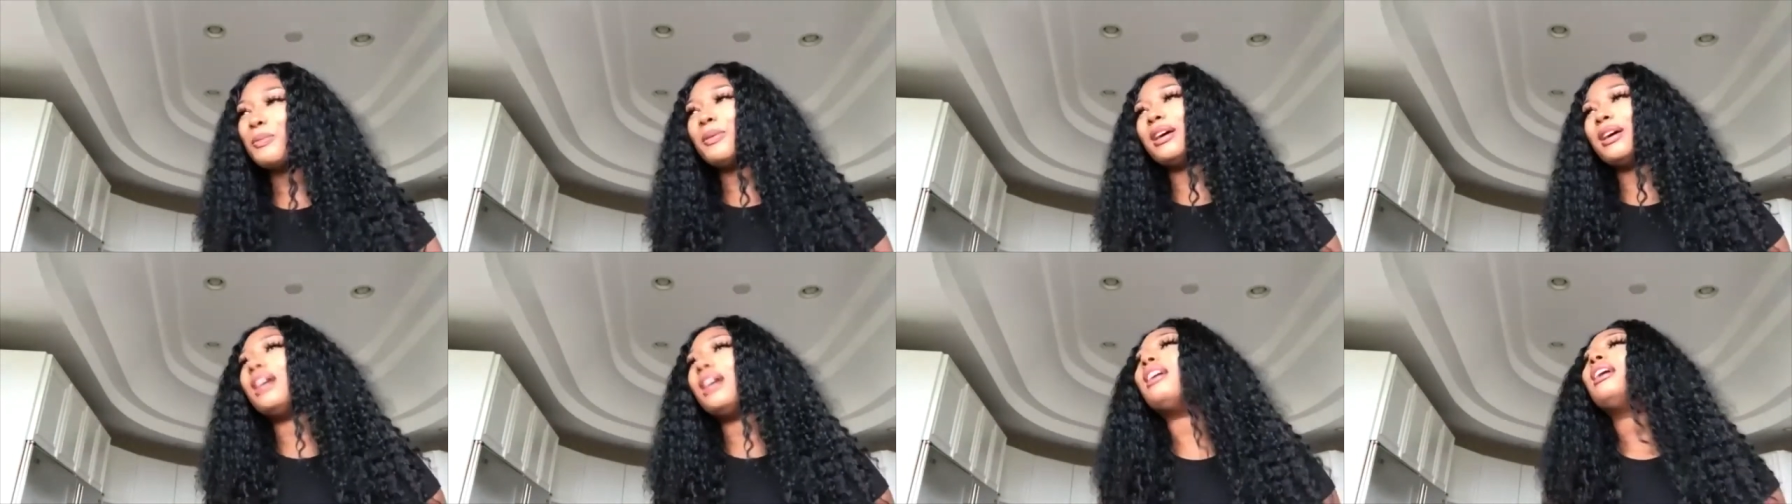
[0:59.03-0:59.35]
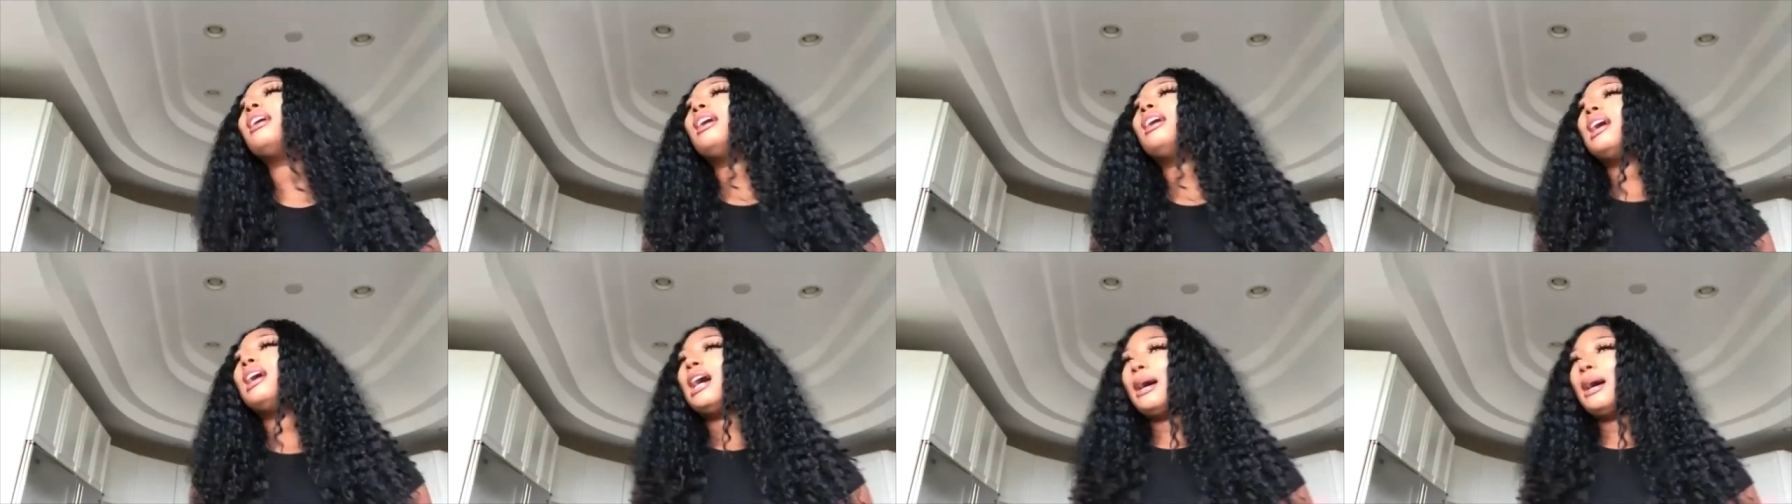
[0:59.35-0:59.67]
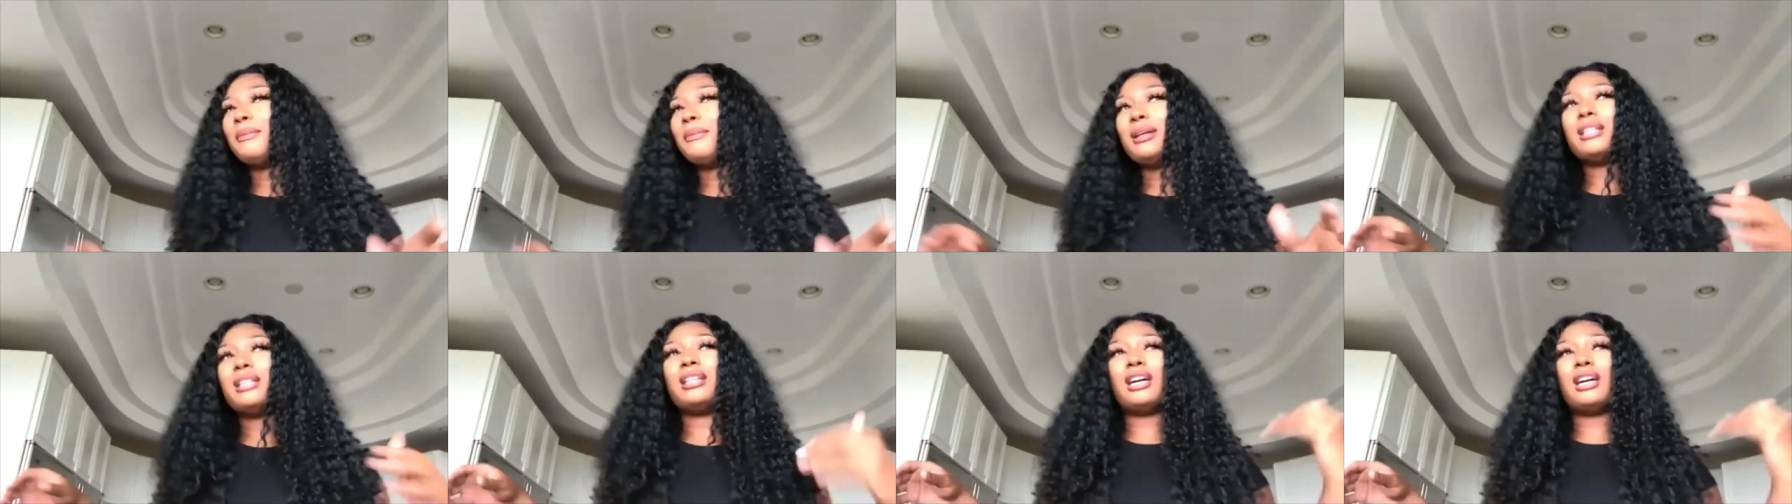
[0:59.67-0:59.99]
But I
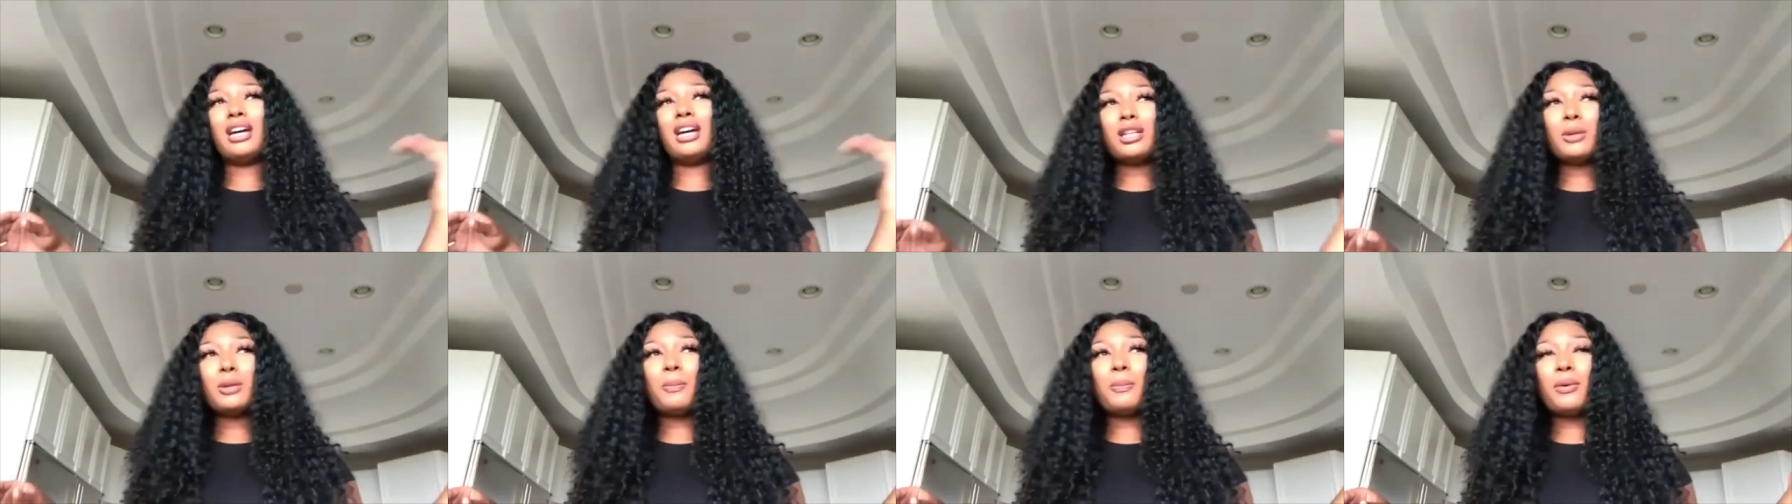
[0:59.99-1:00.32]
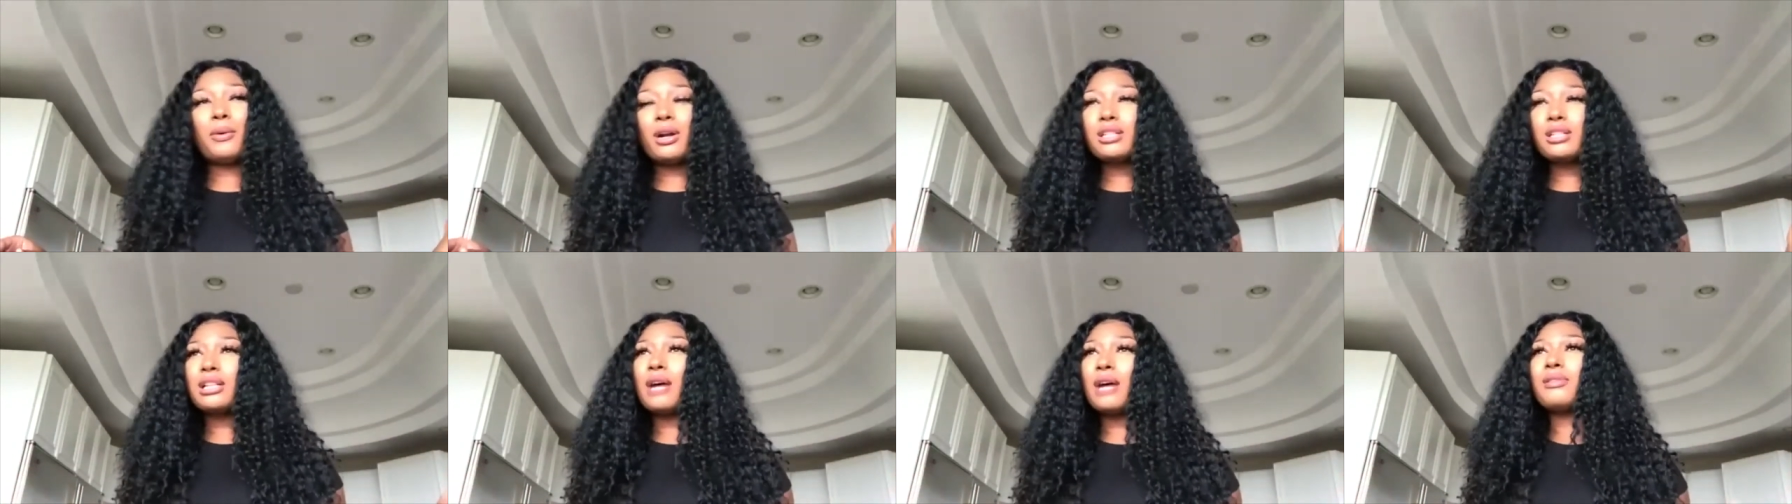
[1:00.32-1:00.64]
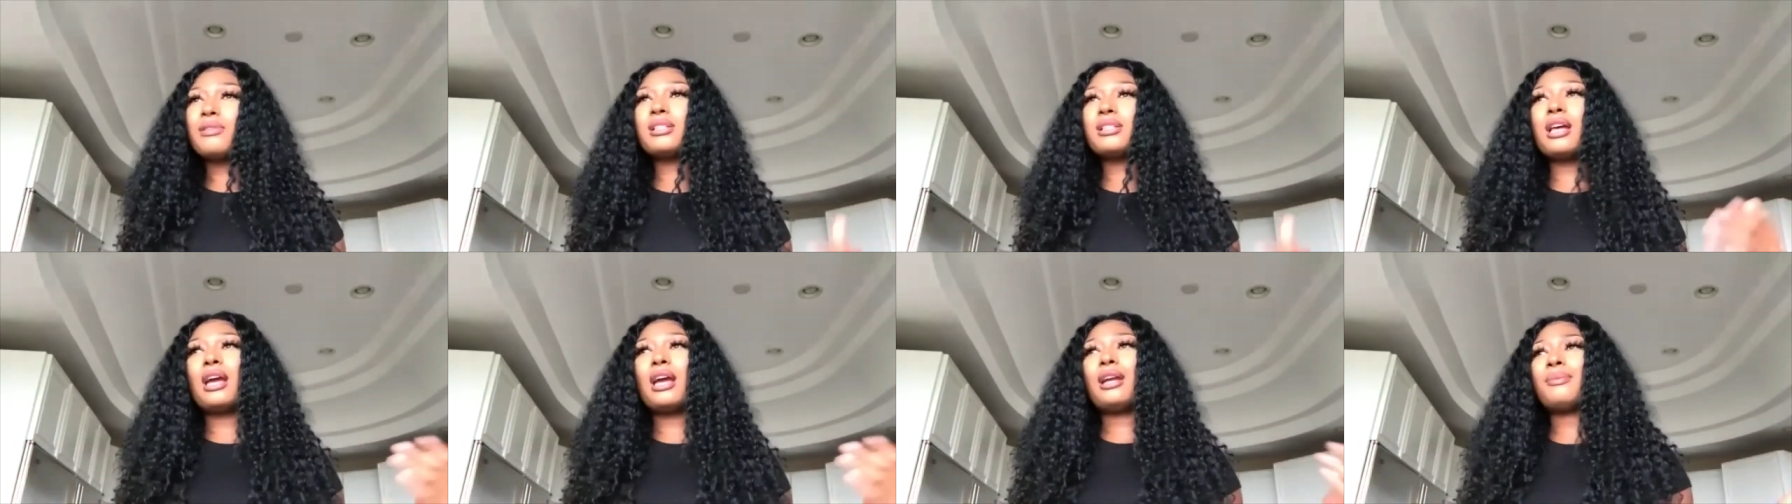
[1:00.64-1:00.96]
mean, the other parts, I
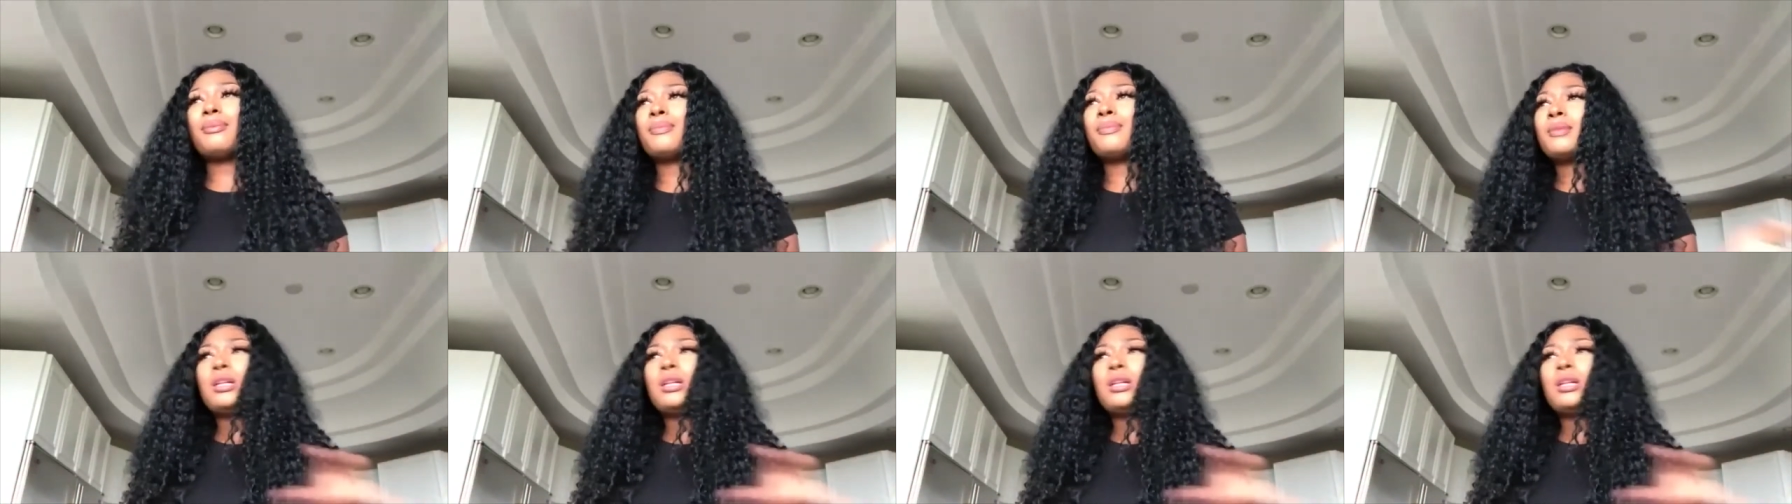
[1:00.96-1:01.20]
was like,